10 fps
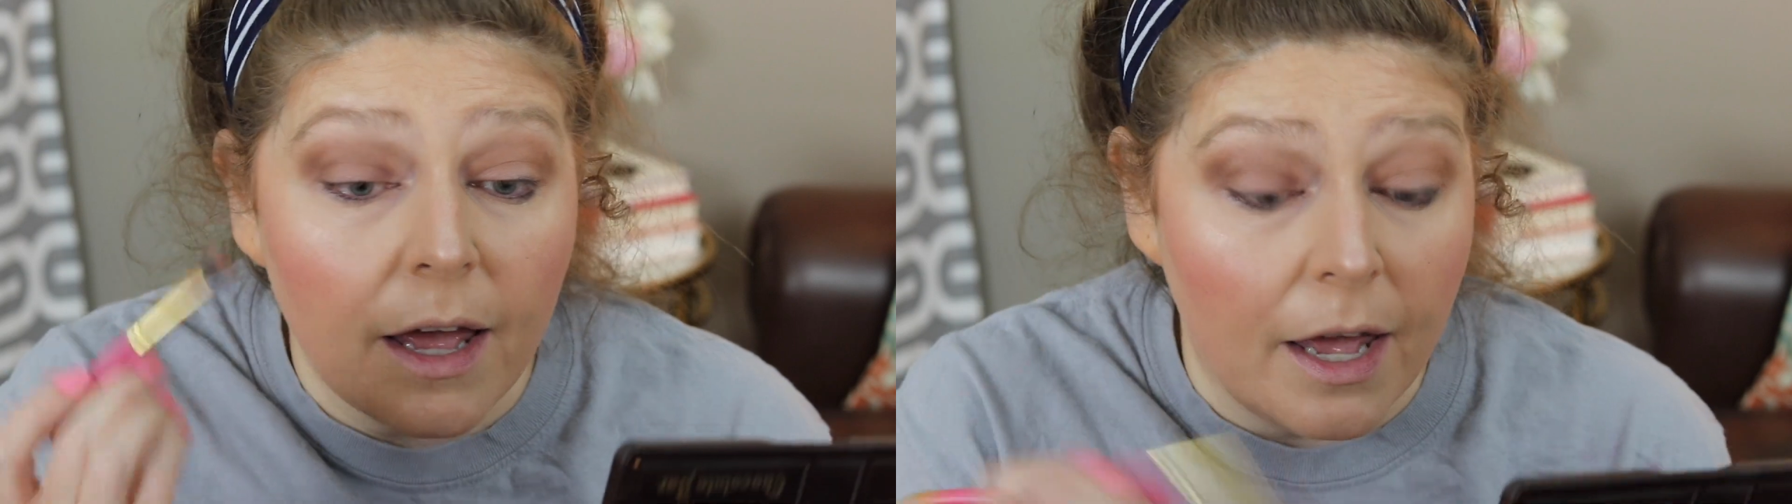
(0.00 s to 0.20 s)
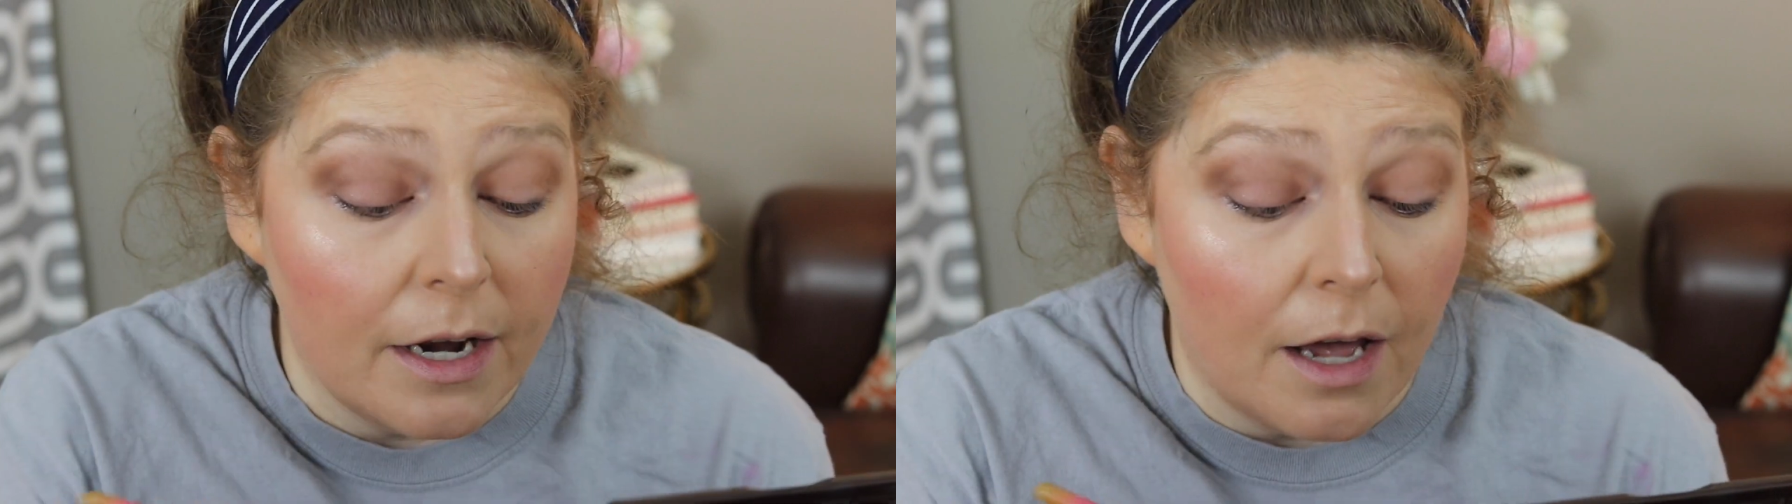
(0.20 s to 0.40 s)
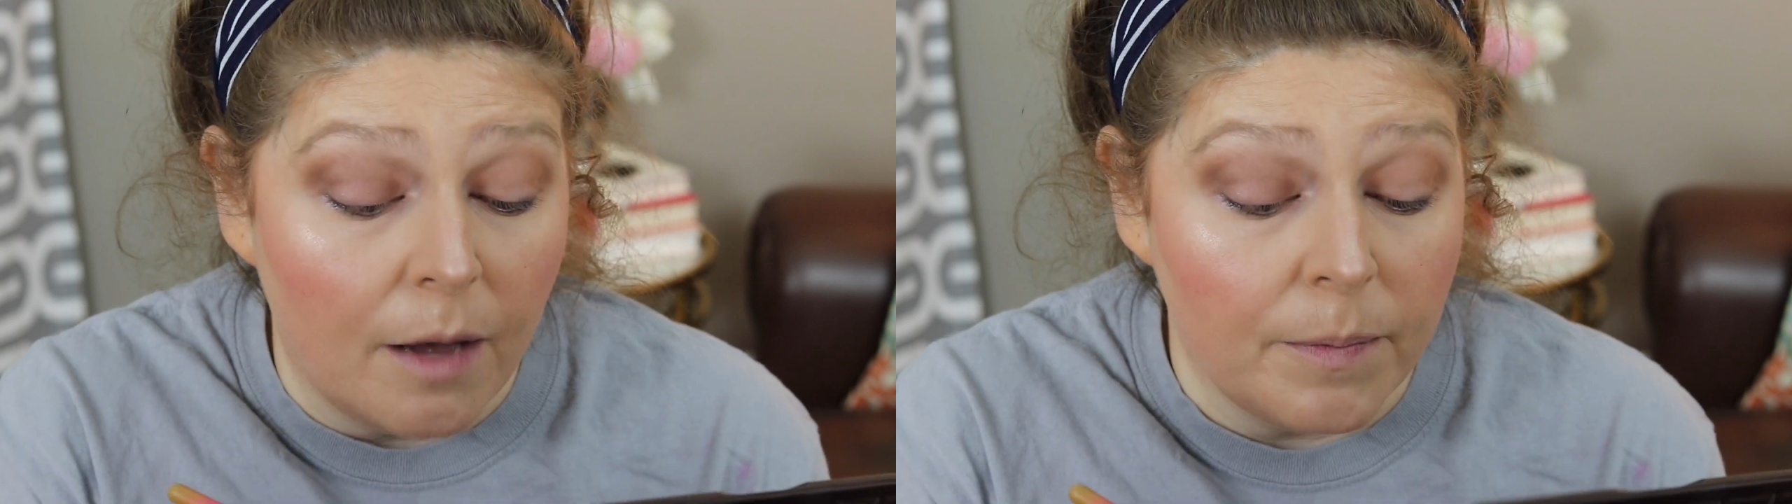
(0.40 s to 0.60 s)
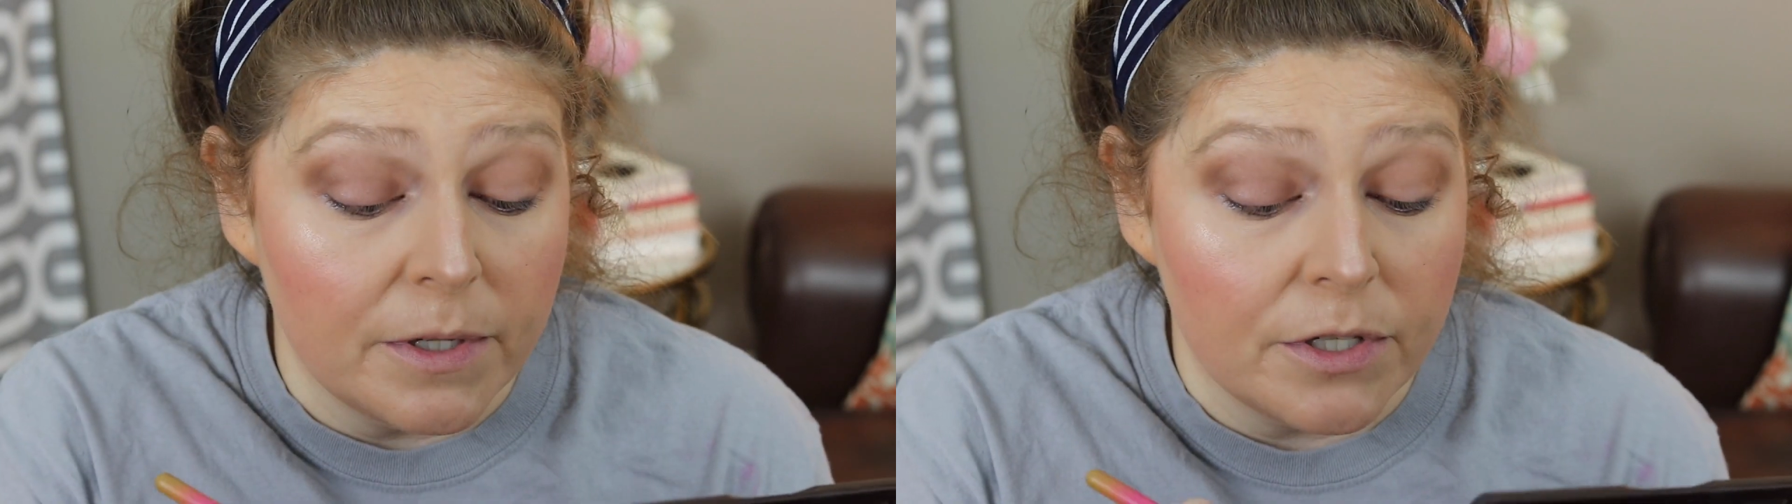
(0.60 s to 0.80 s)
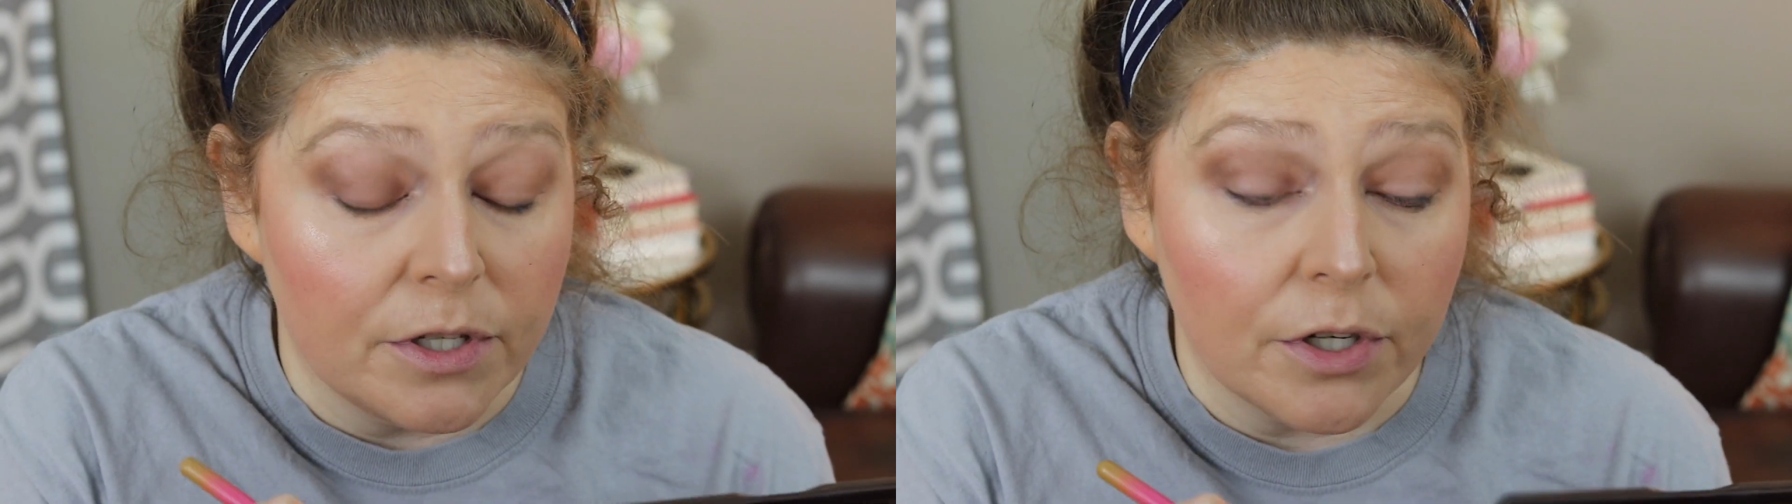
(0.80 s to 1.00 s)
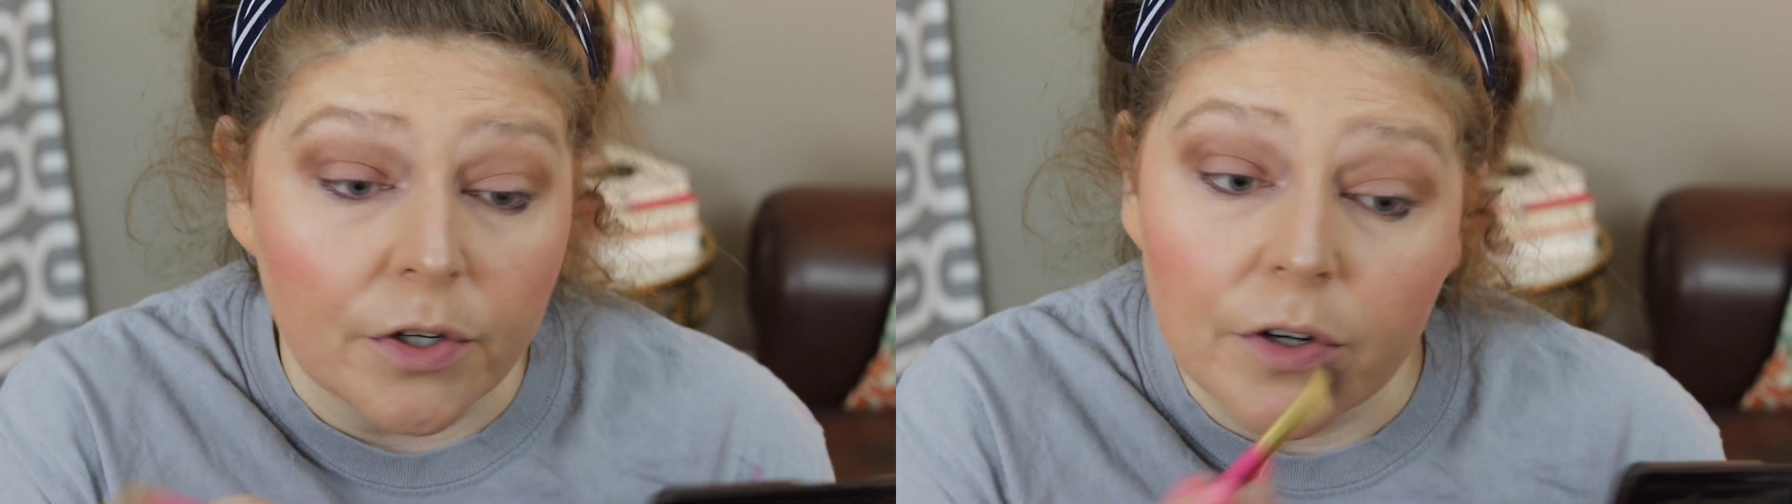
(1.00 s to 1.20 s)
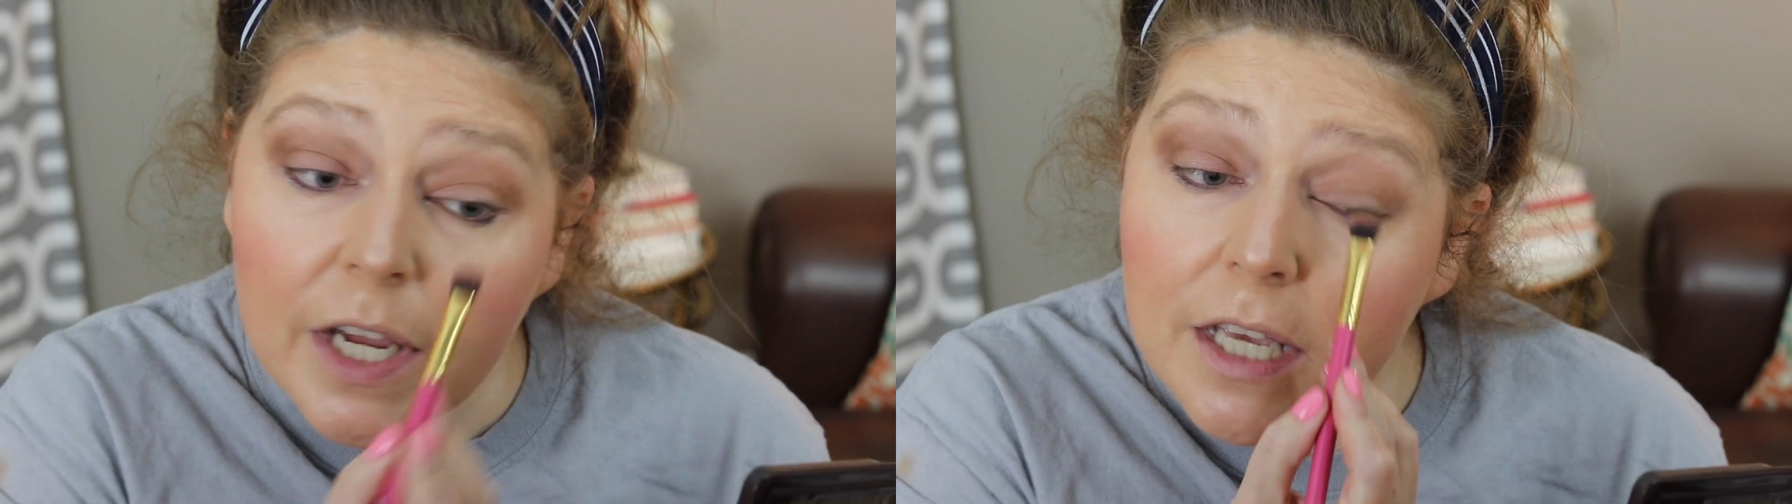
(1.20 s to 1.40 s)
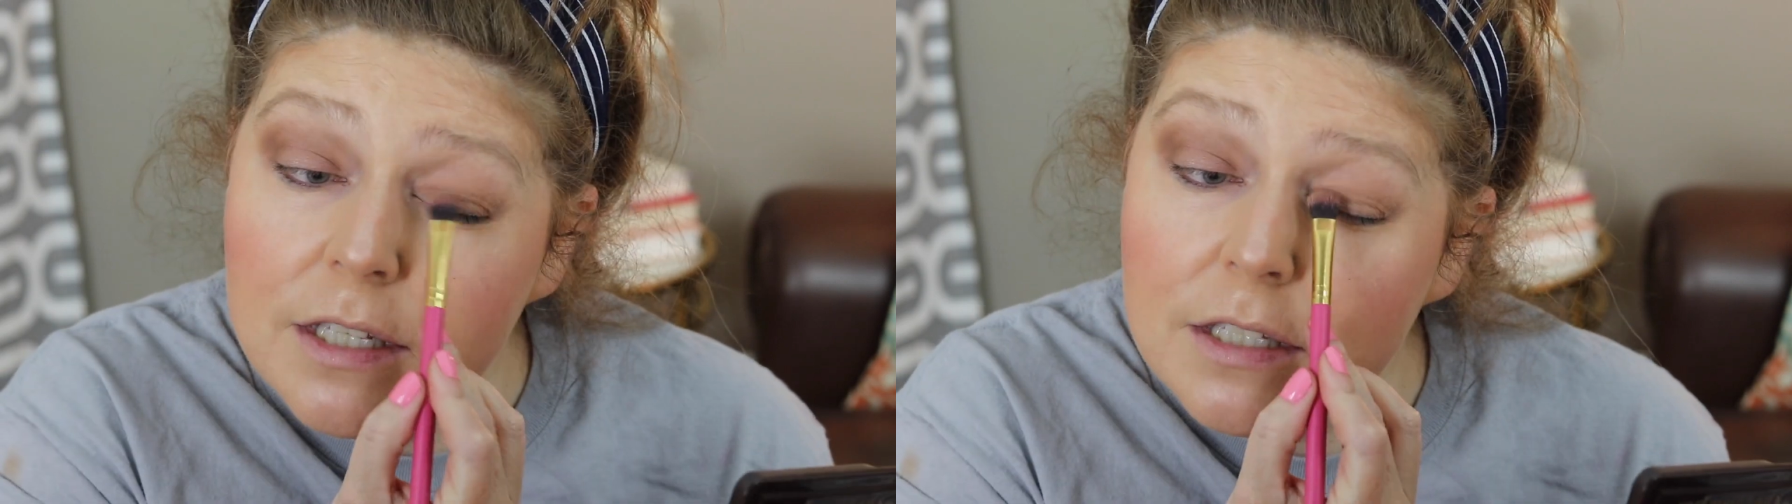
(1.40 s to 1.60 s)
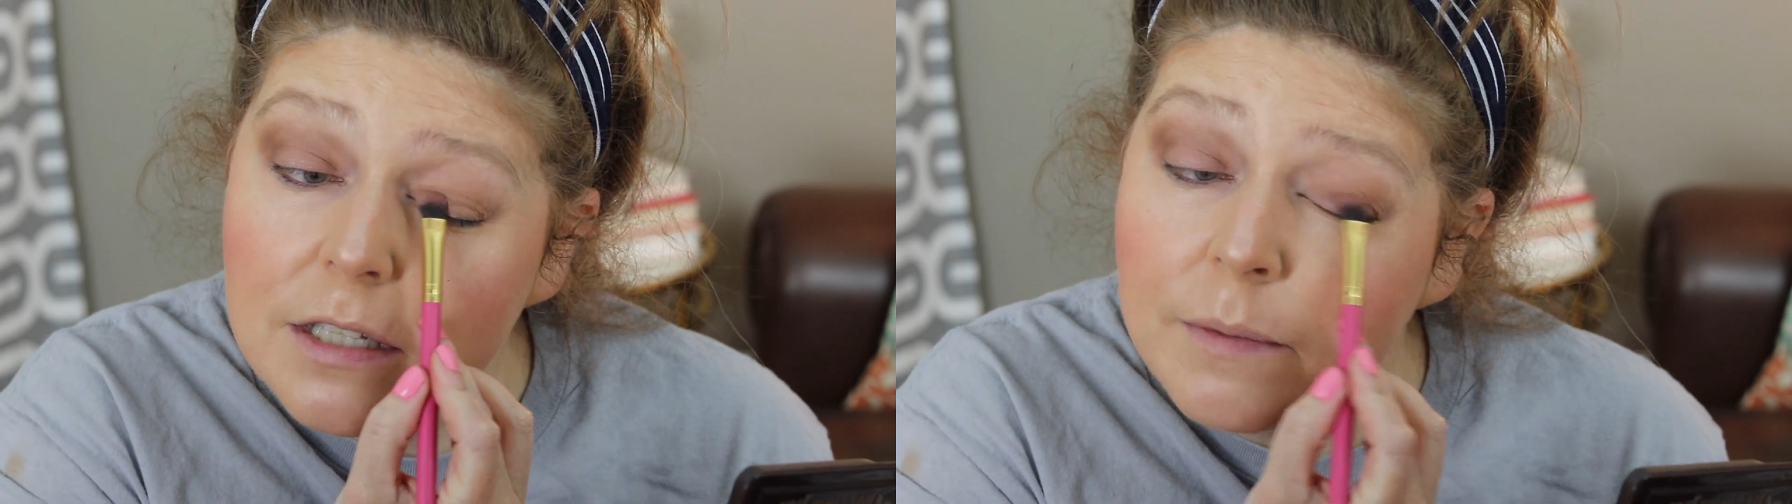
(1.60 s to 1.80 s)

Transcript: and up into the crease.